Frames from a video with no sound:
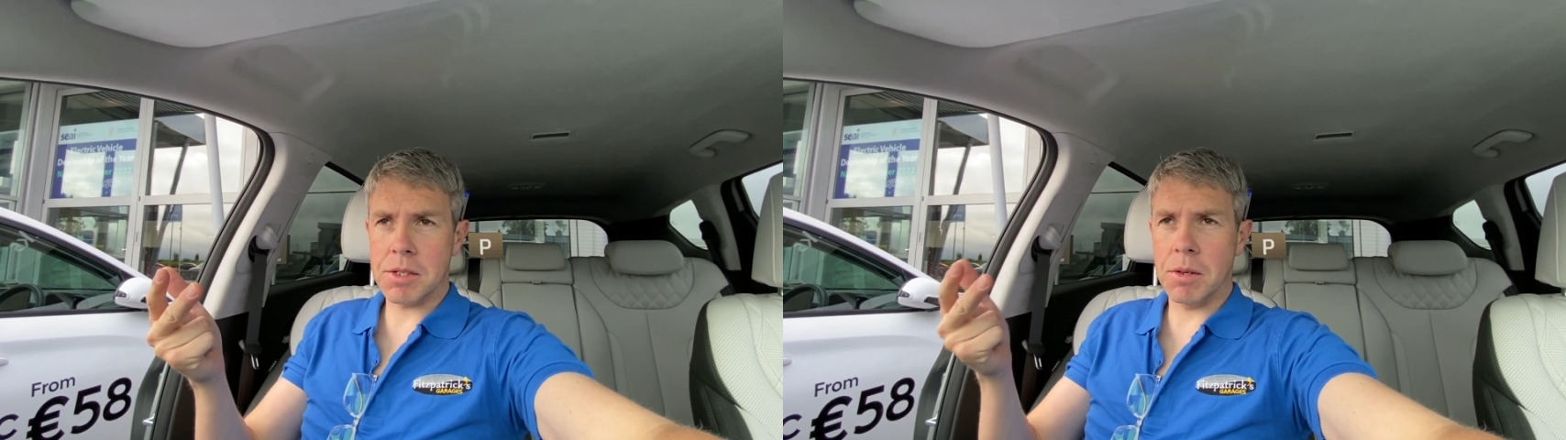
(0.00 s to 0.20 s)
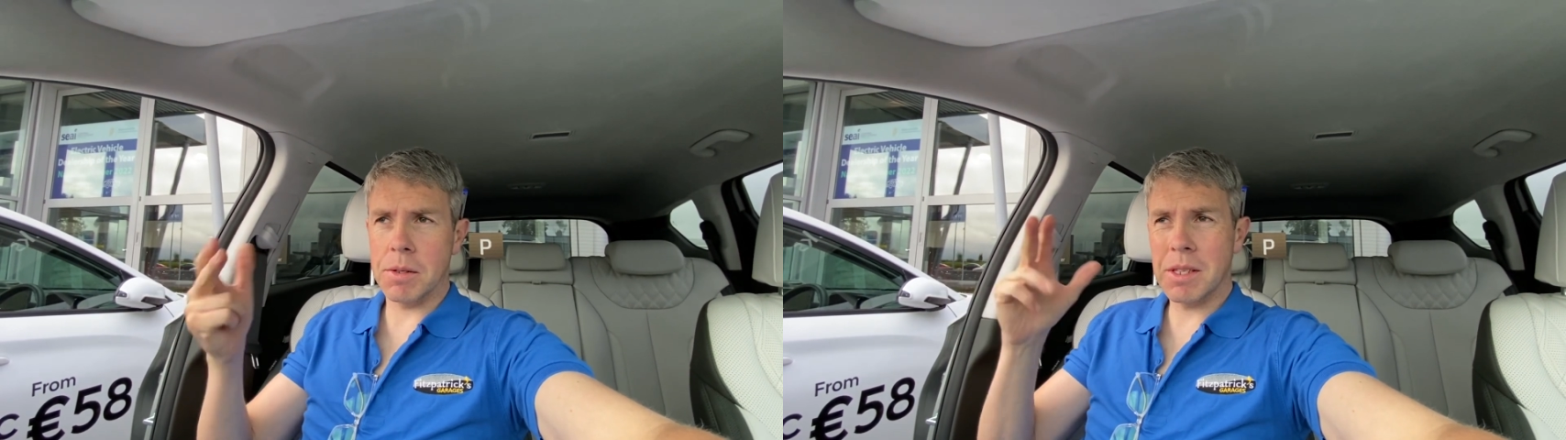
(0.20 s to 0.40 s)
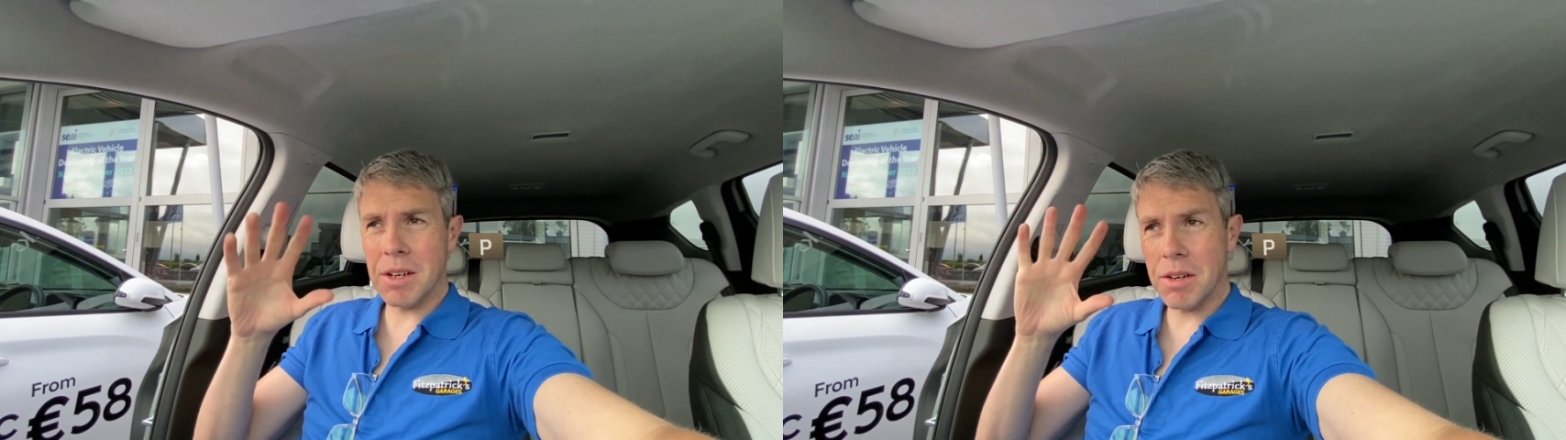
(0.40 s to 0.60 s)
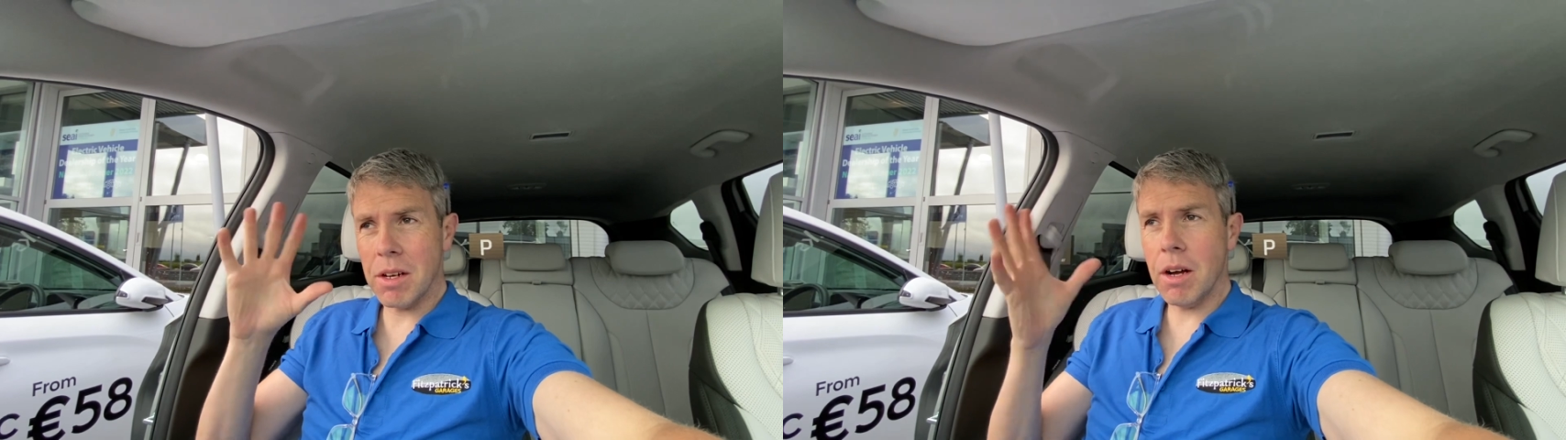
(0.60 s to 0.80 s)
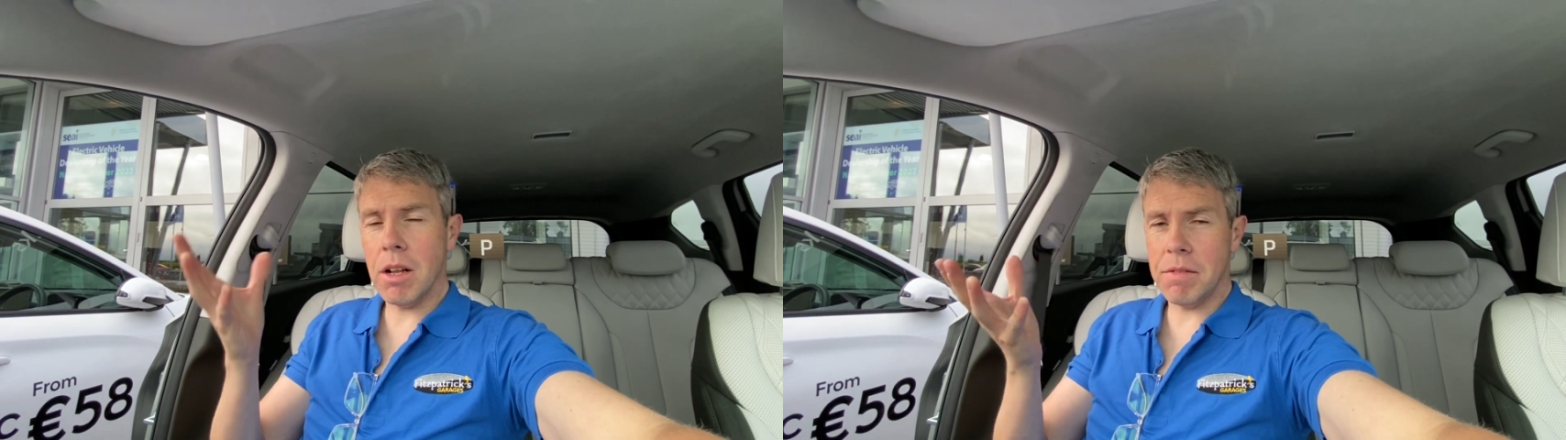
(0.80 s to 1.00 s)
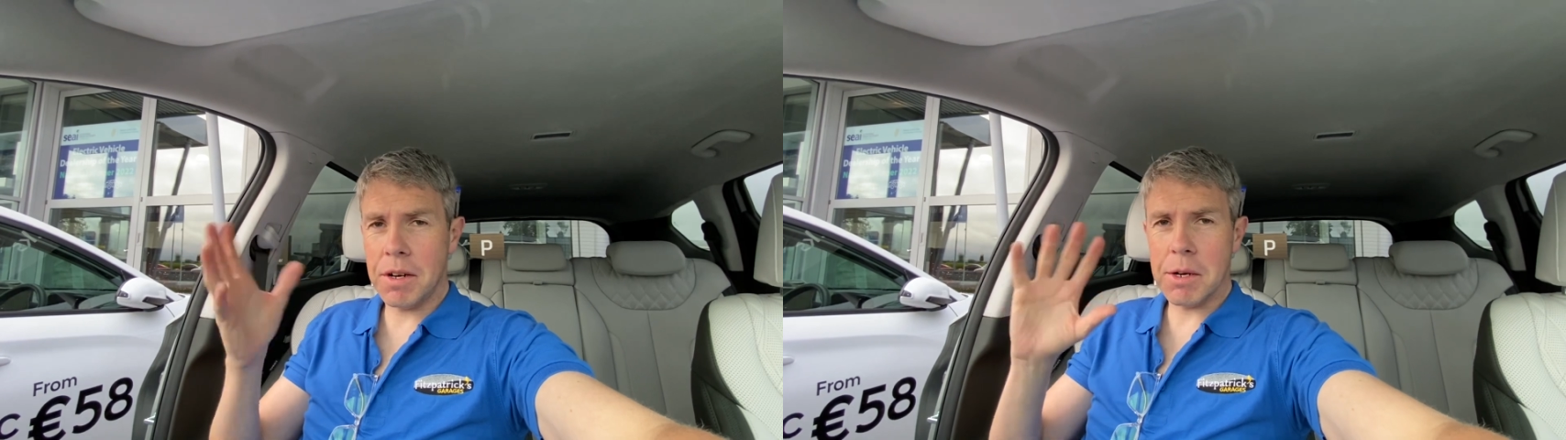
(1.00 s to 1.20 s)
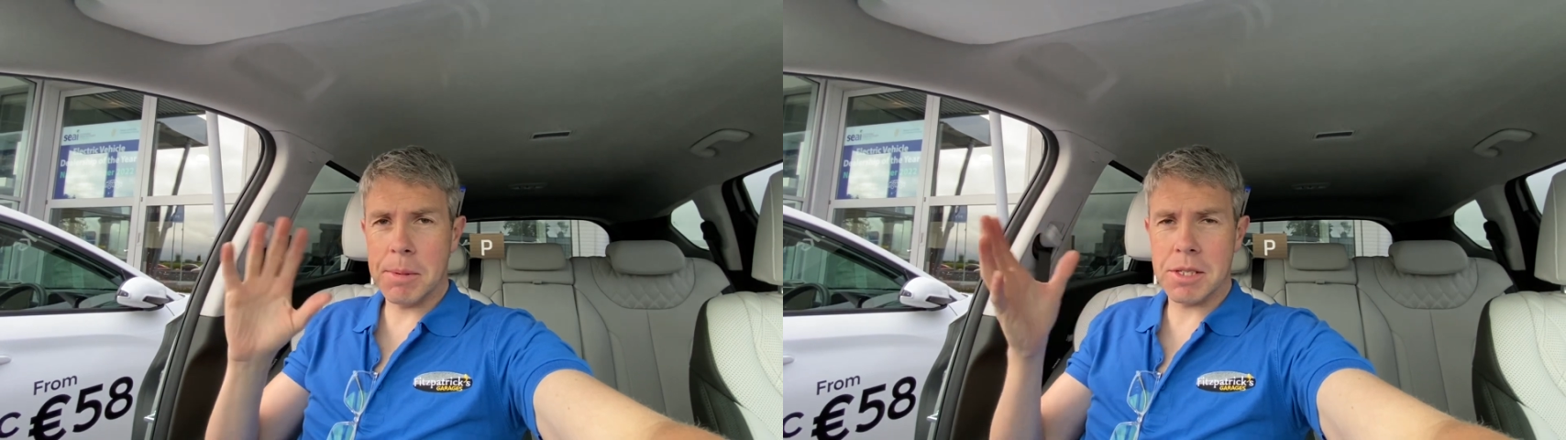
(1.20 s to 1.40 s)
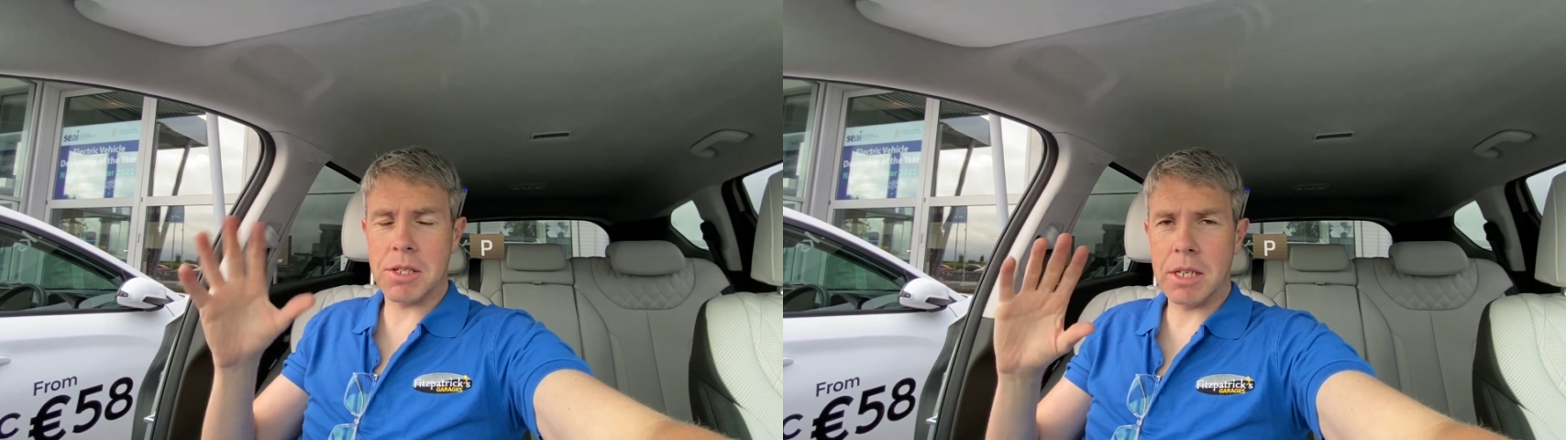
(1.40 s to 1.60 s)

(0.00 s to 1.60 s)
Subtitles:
So there are all variables that